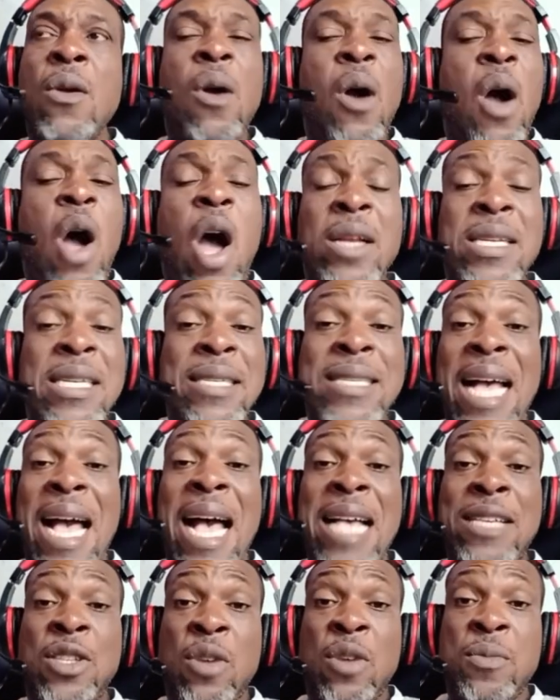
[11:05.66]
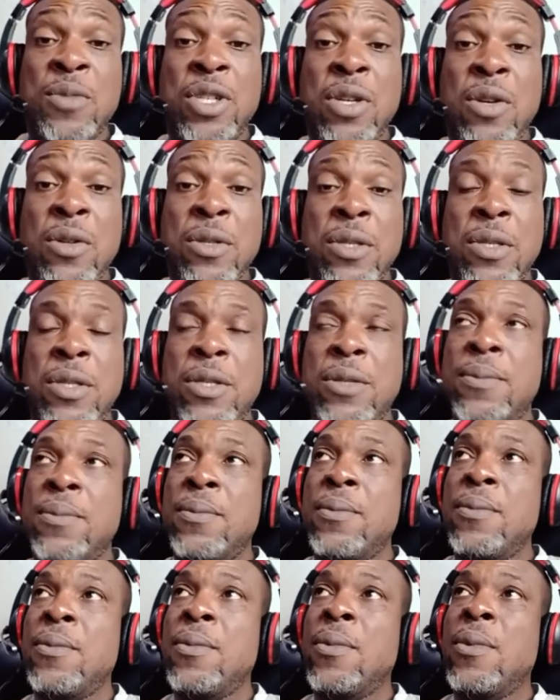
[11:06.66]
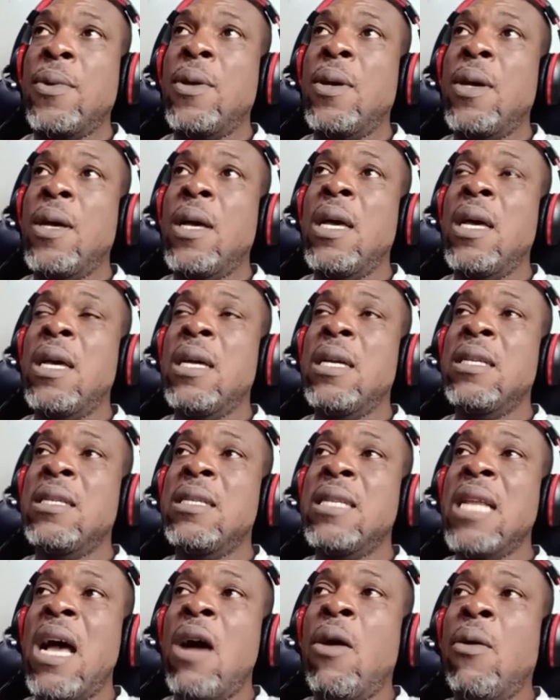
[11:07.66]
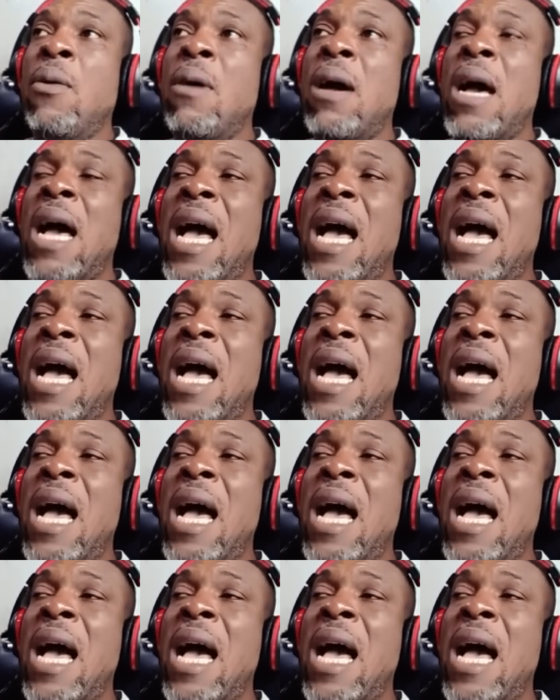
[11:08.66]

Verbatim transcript: All these are assumptions. Now,